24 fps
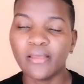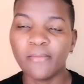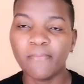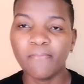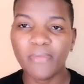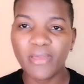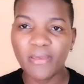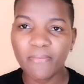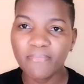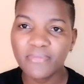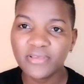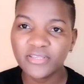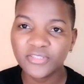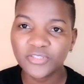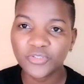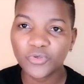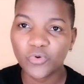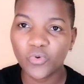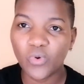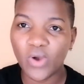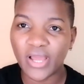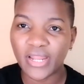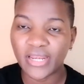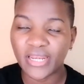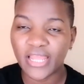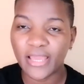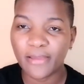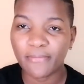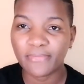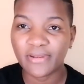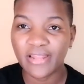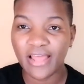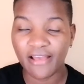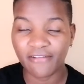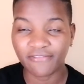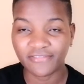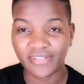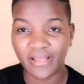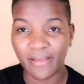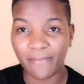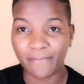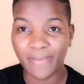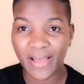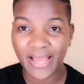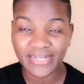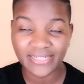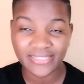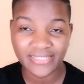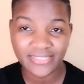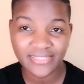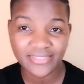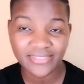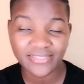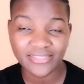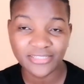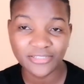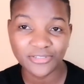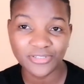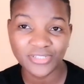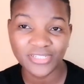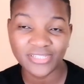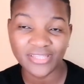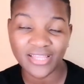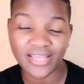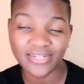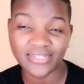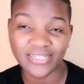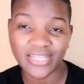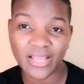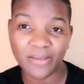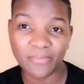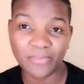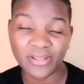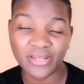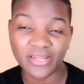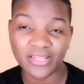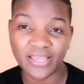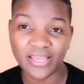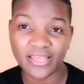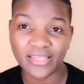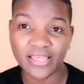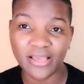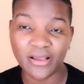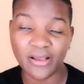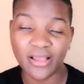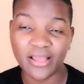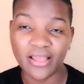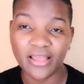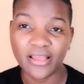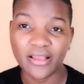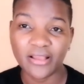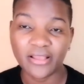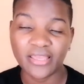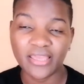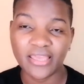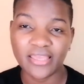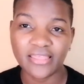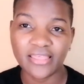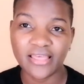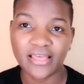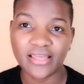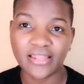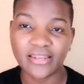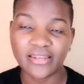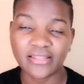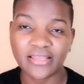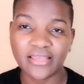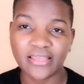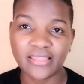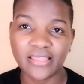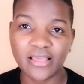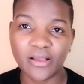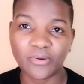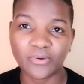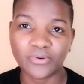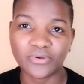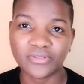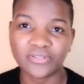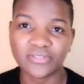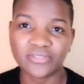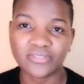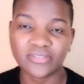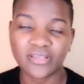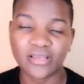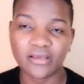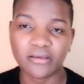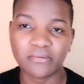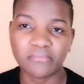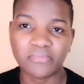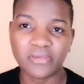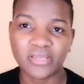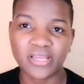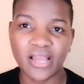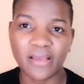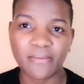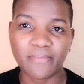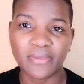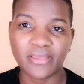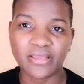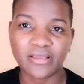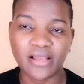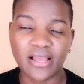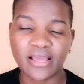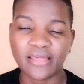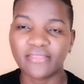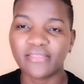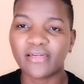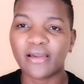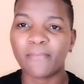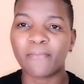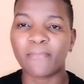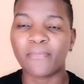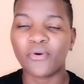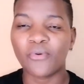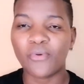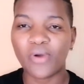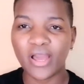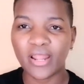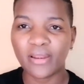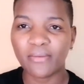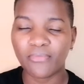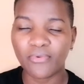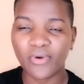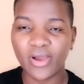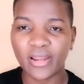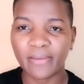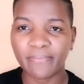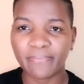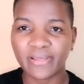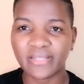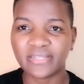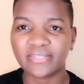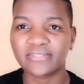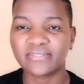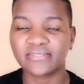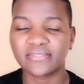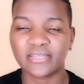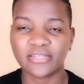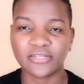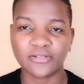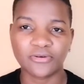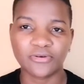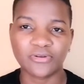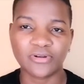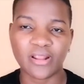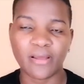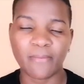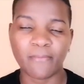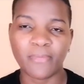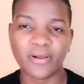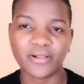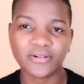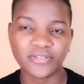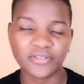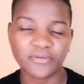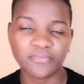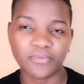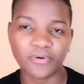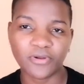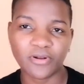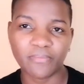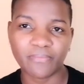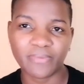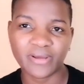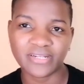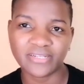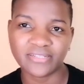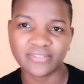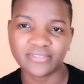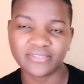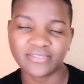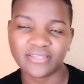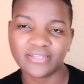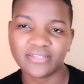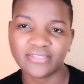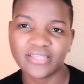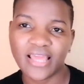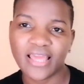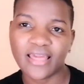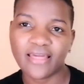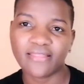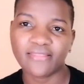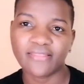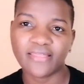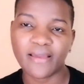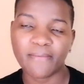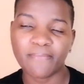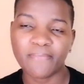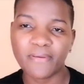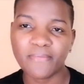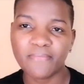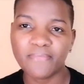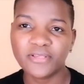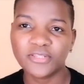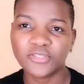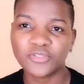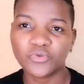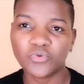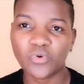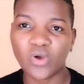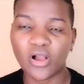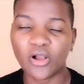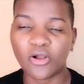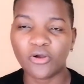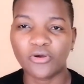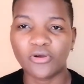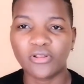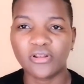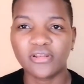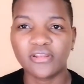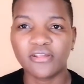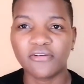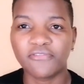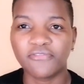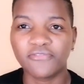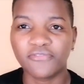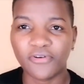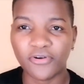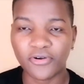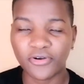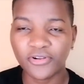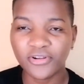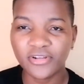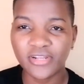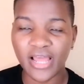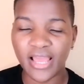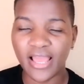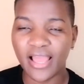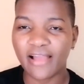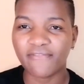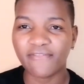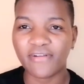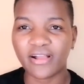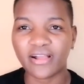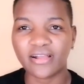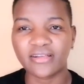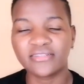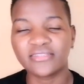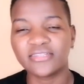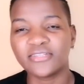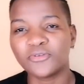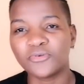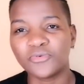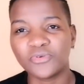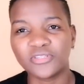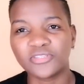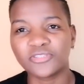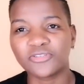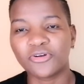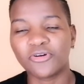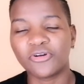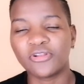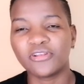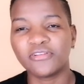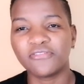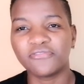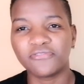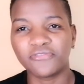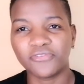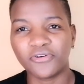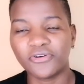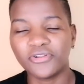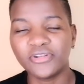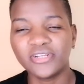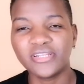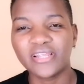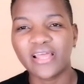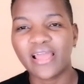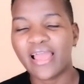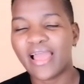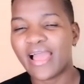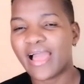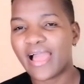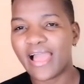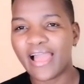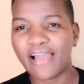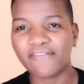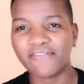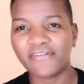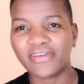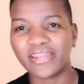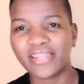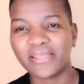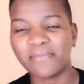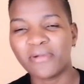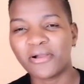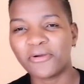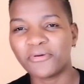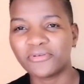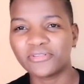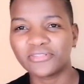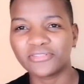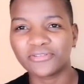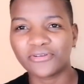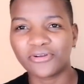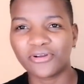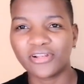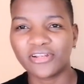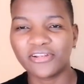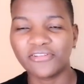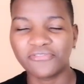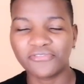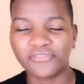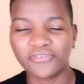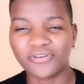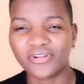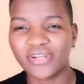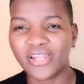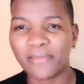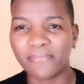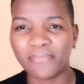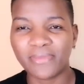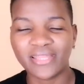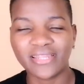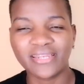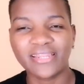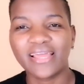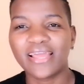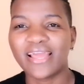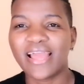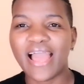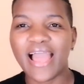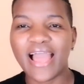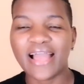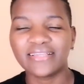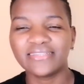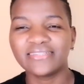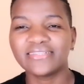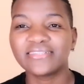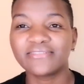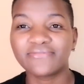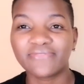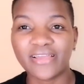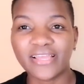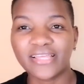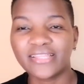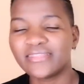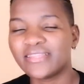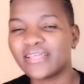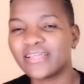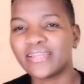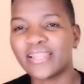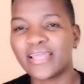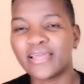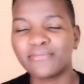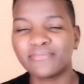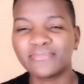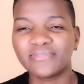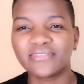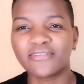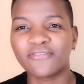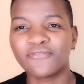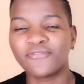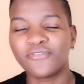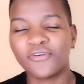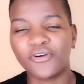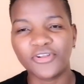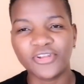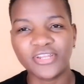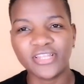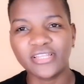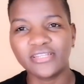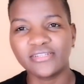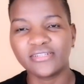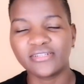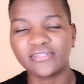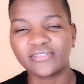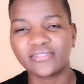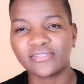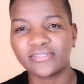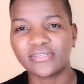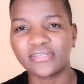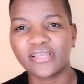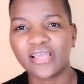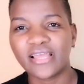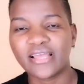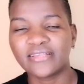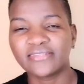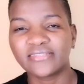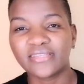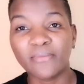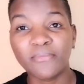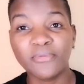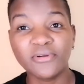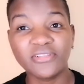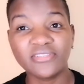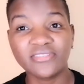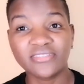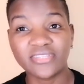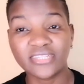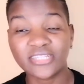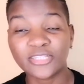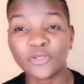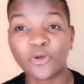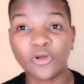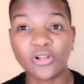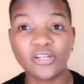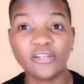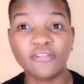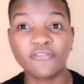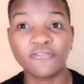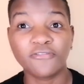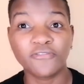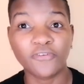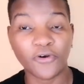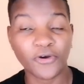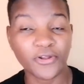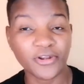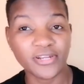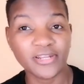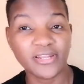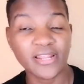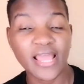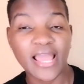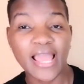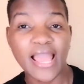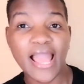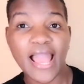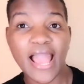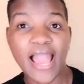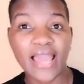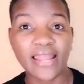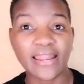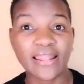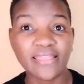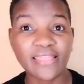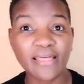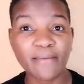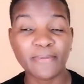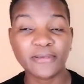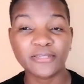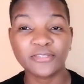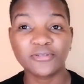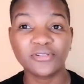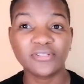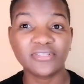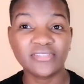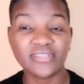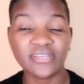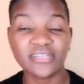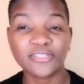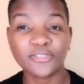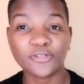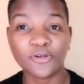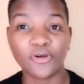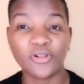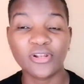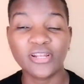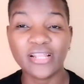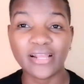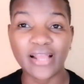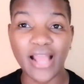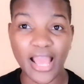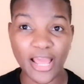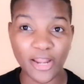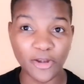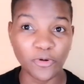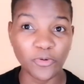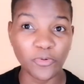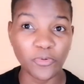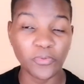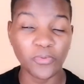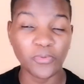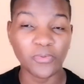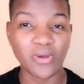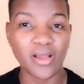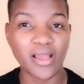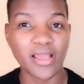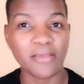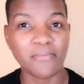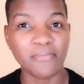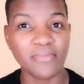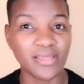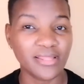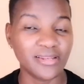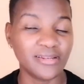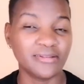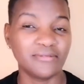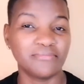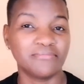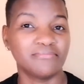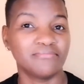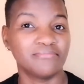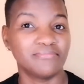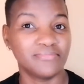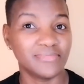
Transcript: babies who are named after parties during that time when Kenya was becoming either one party state or a multiple party states. There are babies who are called Ford. I have a cousin who is called Ford. I have a neighbor who is called Ford. I mean, I just find the names Ford interesting. Somebody is just called Ford. Another person is just called Kanu. I mean,